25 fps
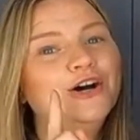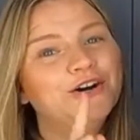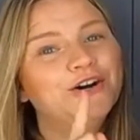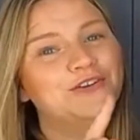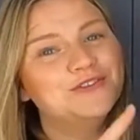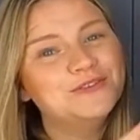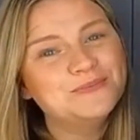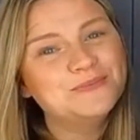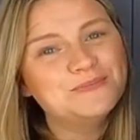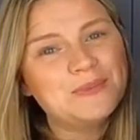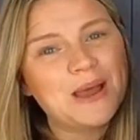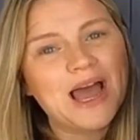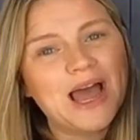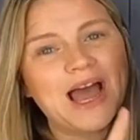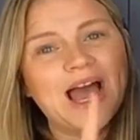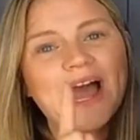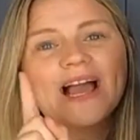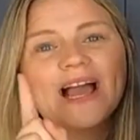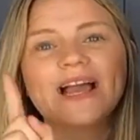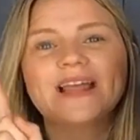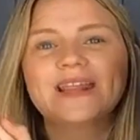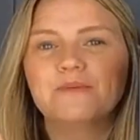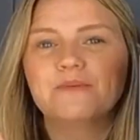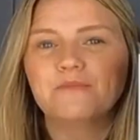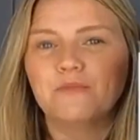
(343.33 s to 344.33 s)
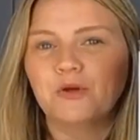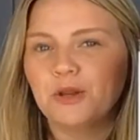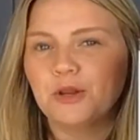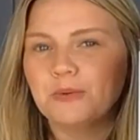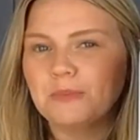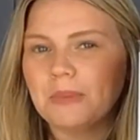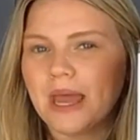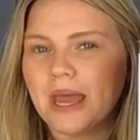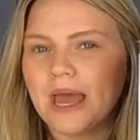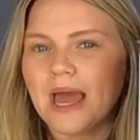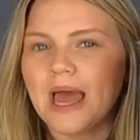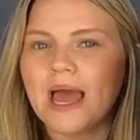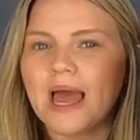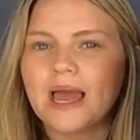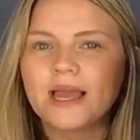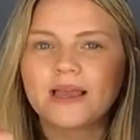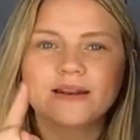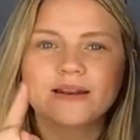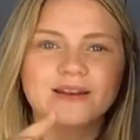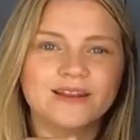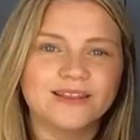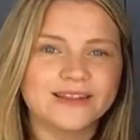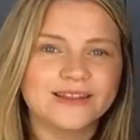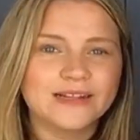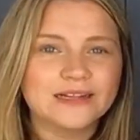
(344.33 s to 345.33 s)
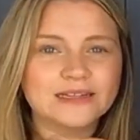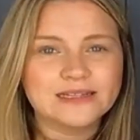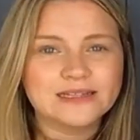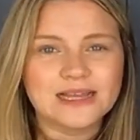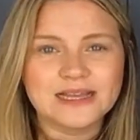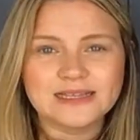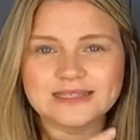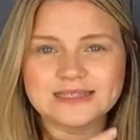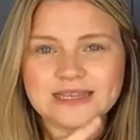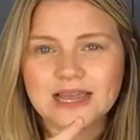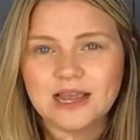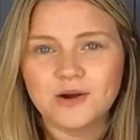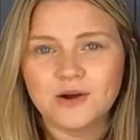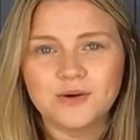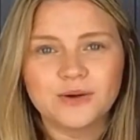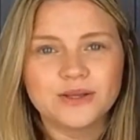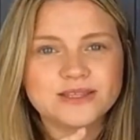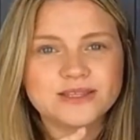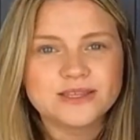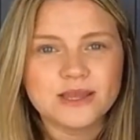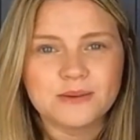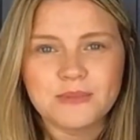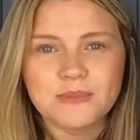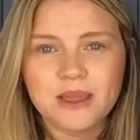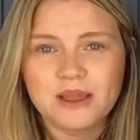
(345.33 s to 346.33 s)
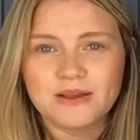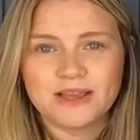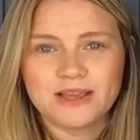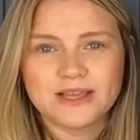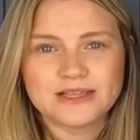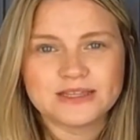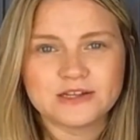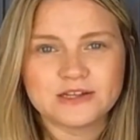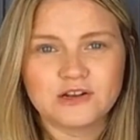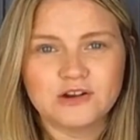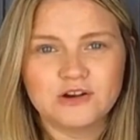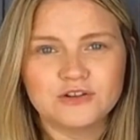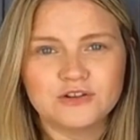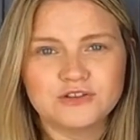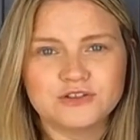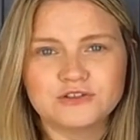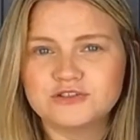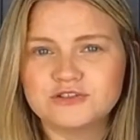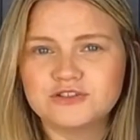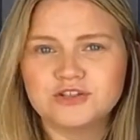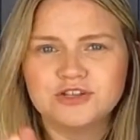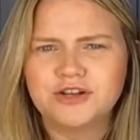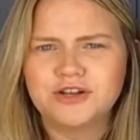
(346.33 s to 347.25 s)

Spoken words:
of his bag and then put it back, and I think that's how it somehow gets lost,